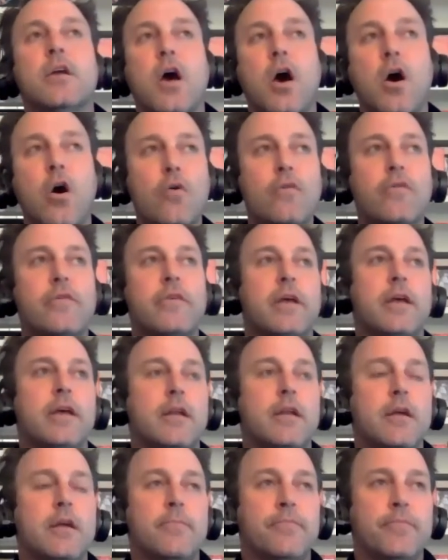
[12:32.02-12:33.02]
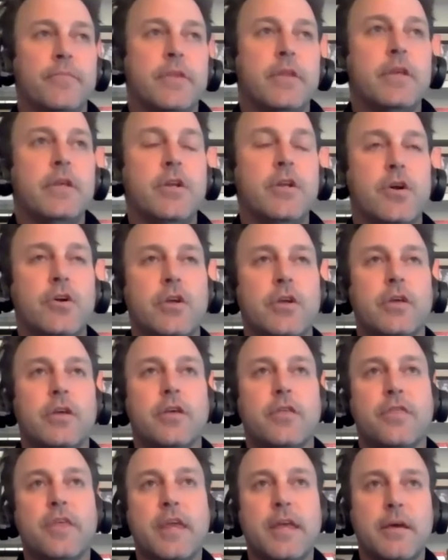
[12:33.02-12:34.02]
COVID,
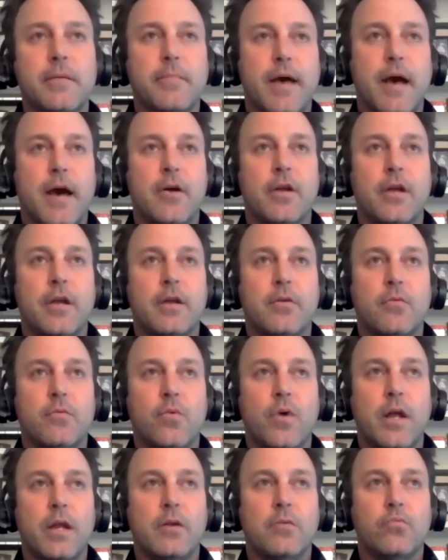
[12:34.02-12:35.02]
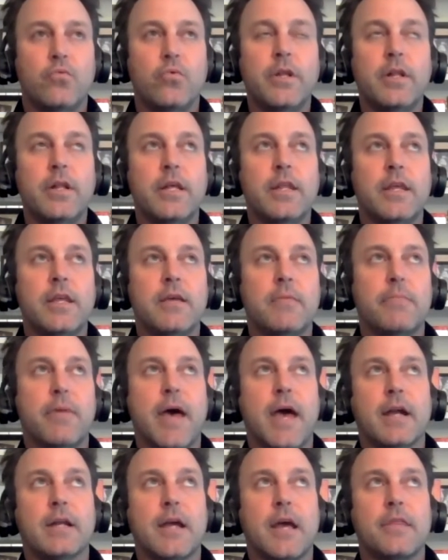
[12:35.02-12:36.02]
you think about it, what really the
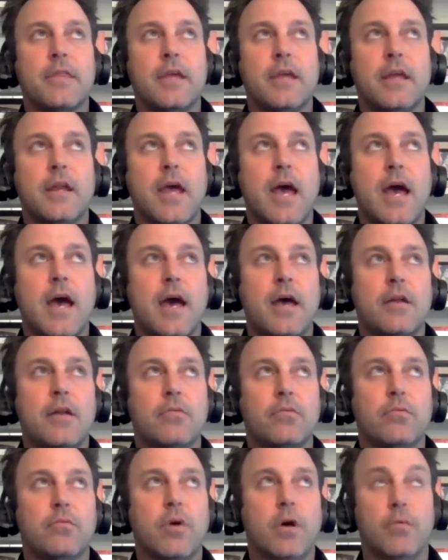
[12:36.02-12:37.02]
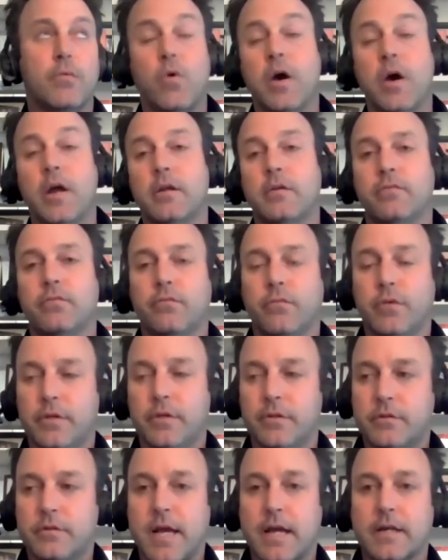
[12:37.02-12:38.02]
impact I think it had, well, one, and
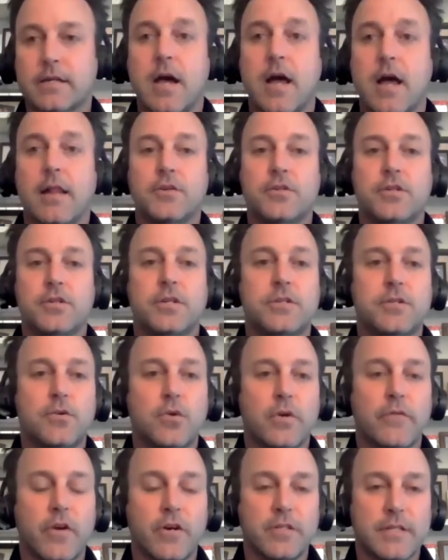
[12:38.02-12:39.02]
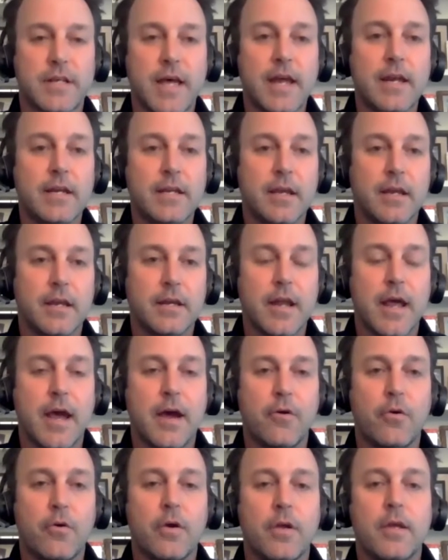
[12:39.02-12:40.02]
with technology is sort of our sidekick
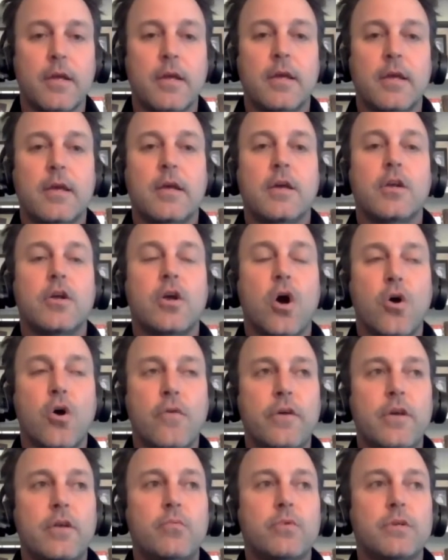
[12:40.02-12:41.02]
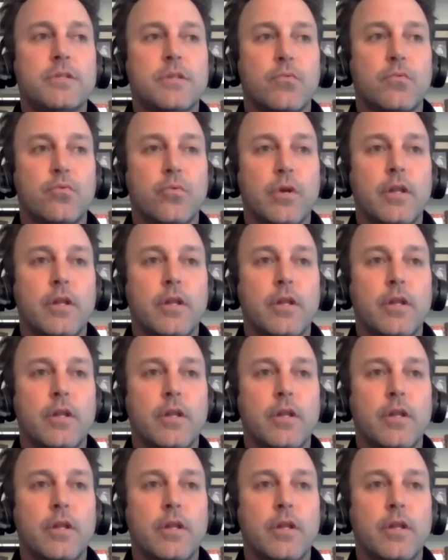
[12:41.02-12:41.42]
now, COVID was